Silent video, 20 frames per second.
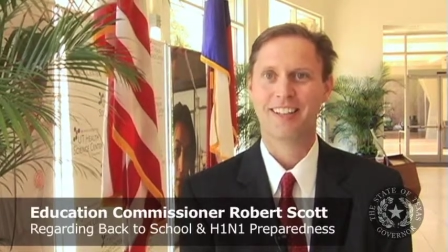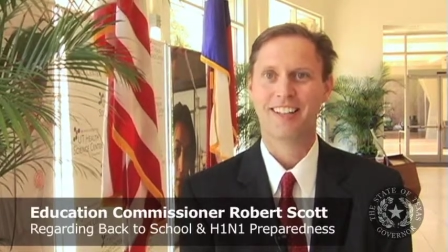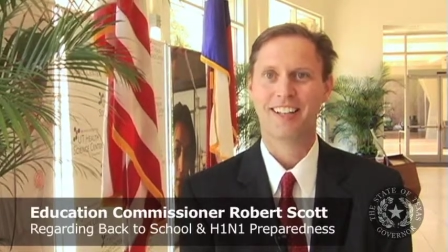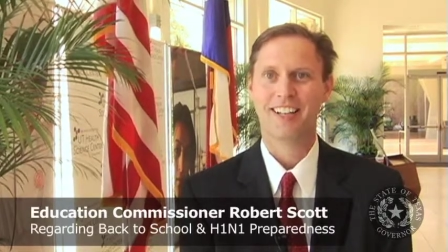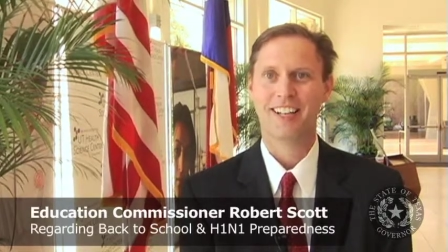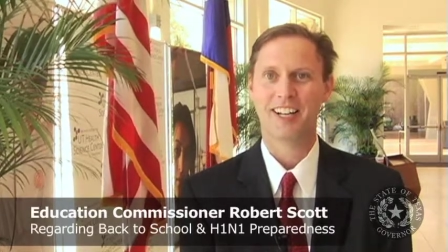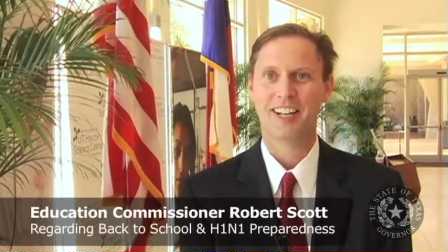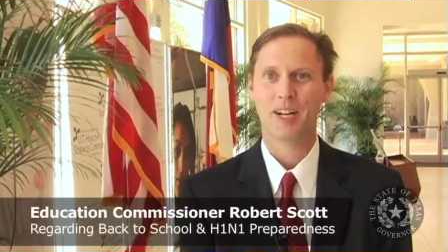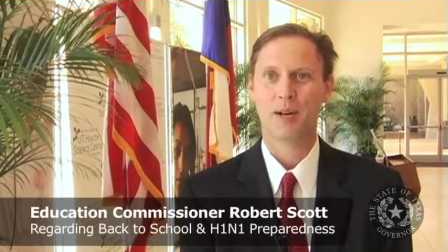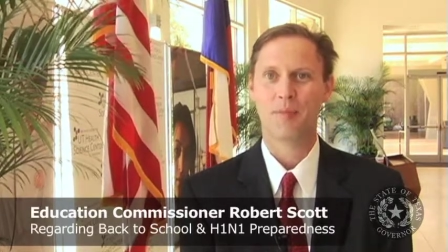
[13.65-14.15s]

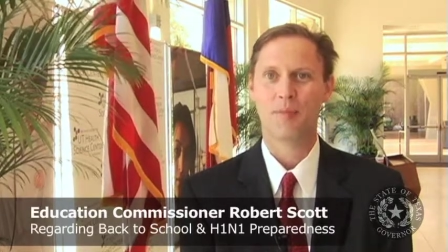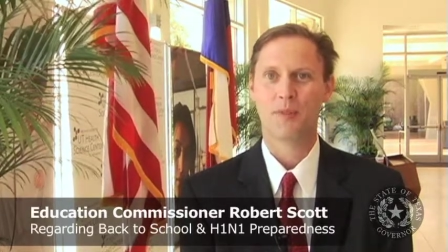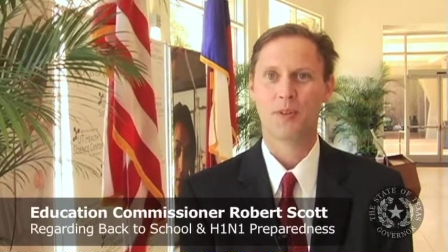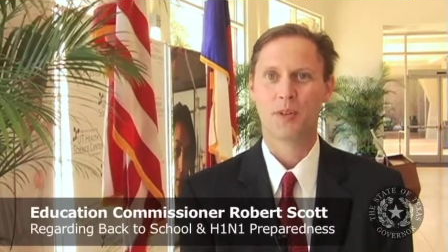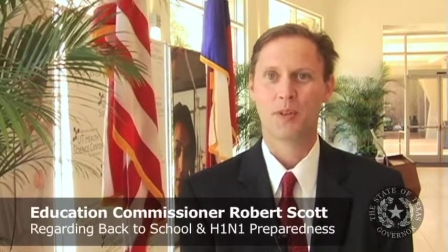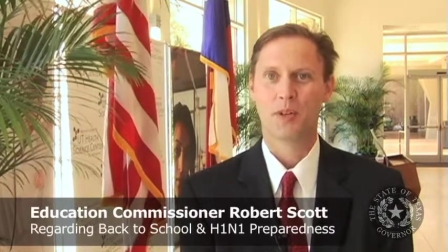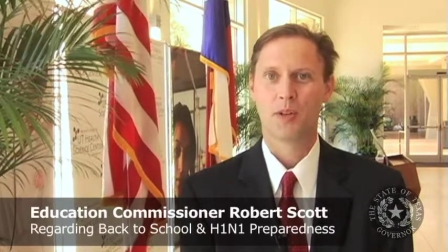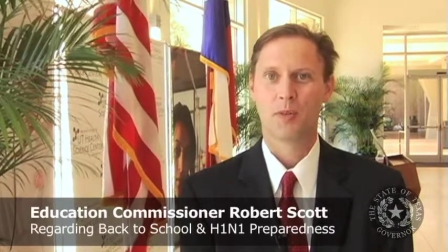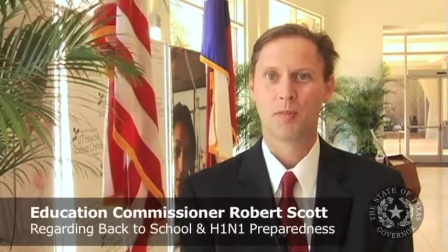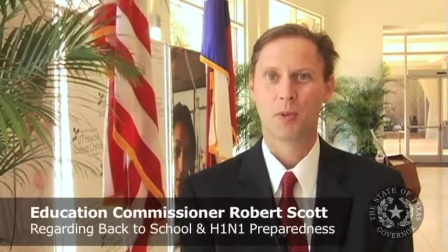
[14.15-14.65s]
Um,
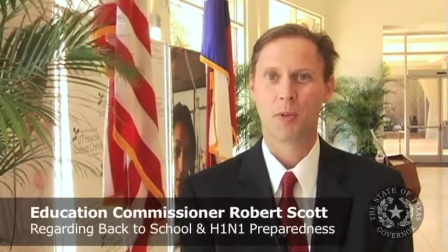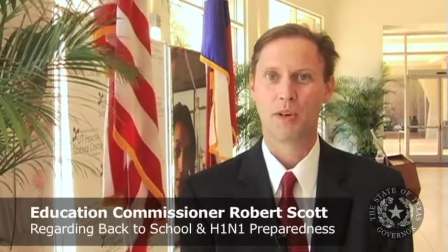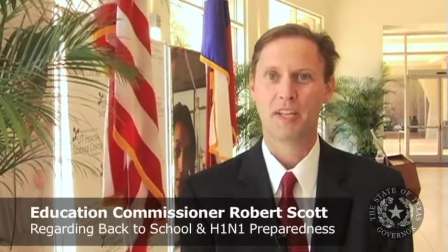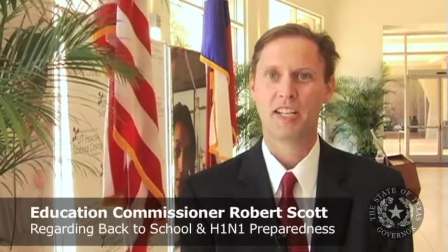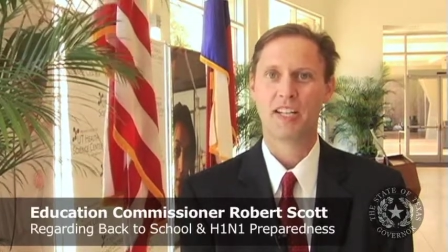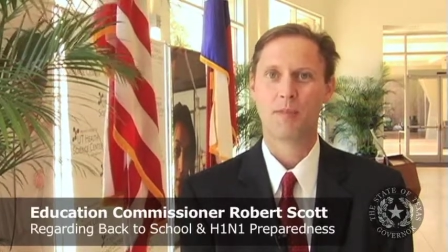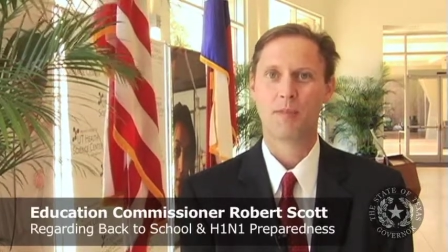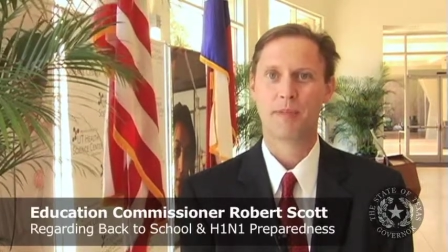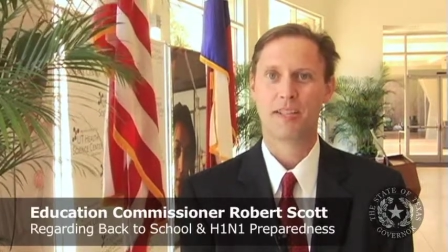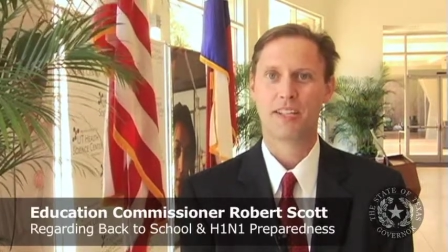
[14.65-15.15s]
but we
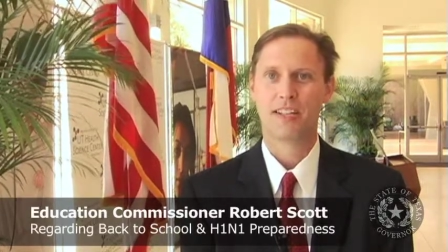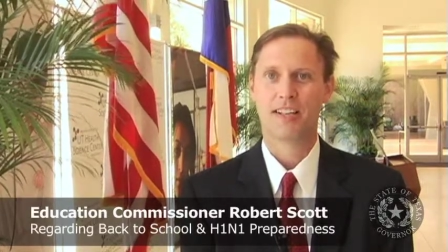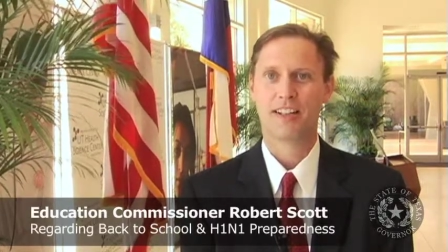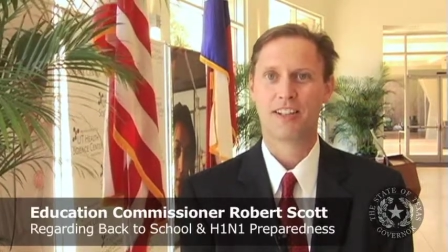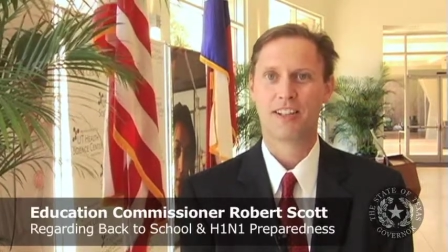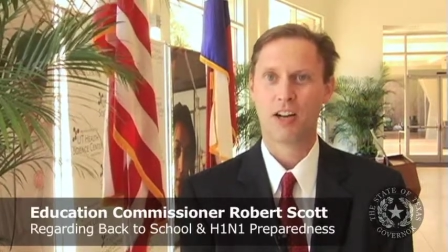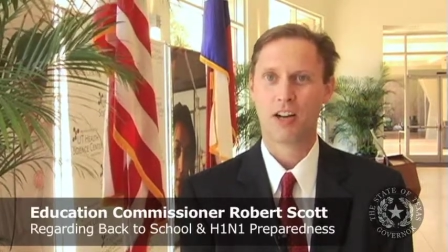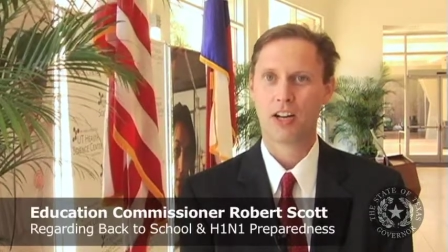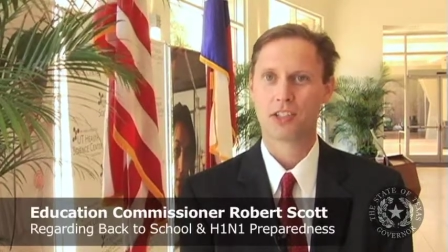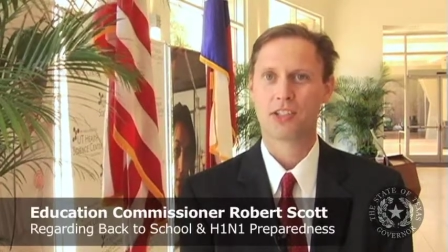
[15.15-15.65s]
need to be
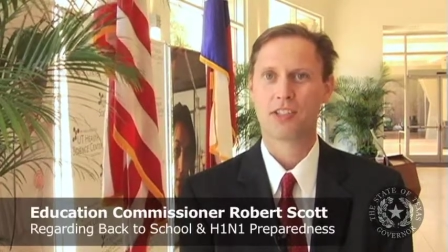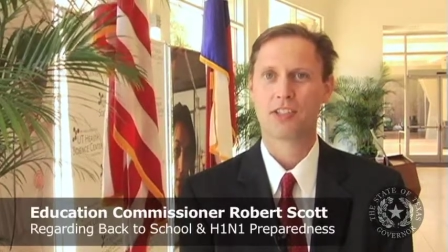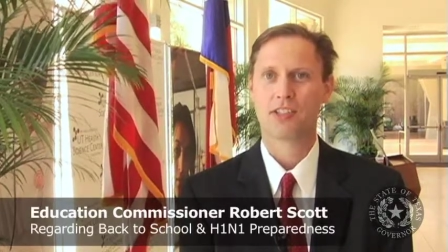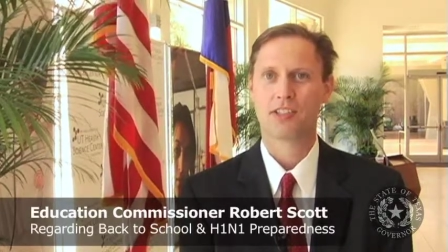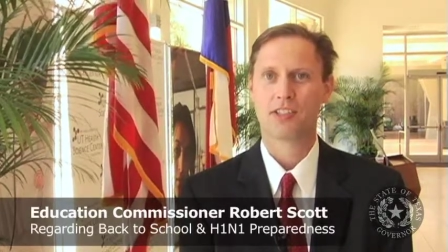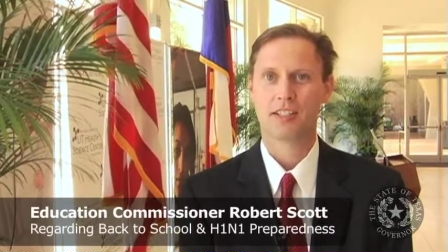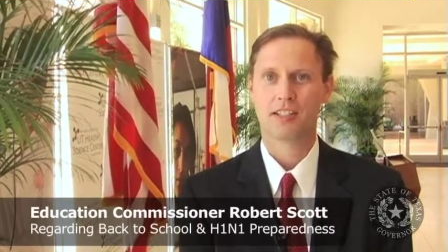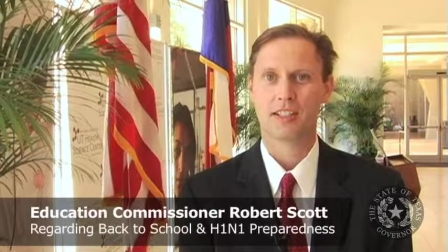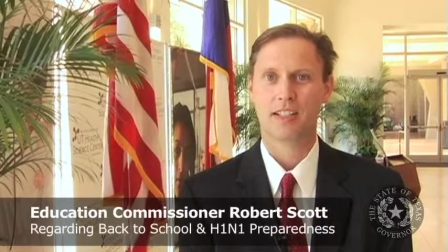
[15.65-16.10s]
uh, cautious.